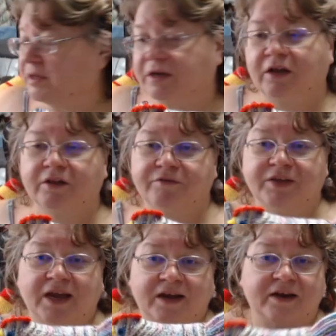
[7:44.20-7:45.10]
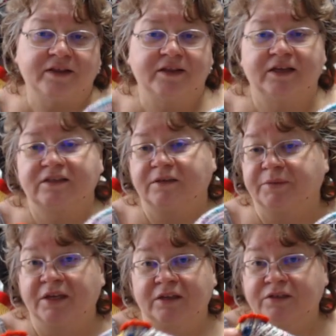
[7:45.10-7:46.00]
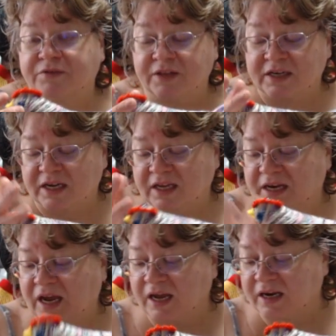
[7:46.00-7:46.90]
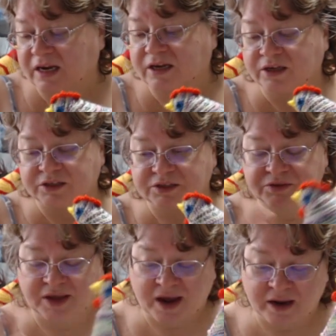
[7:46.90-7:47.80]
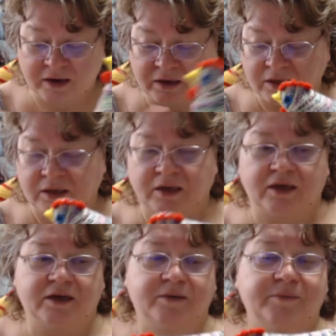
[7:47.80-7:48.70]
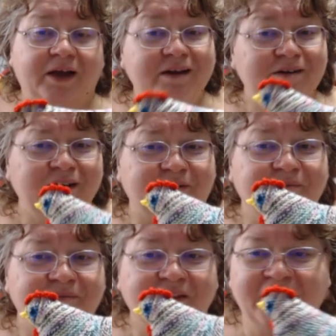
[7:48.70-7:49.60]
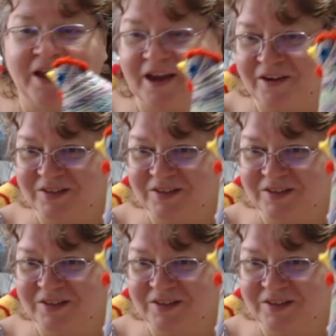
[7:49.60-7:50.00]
all of that and then something else for the neck and head, I could do that. I don't know. I haven't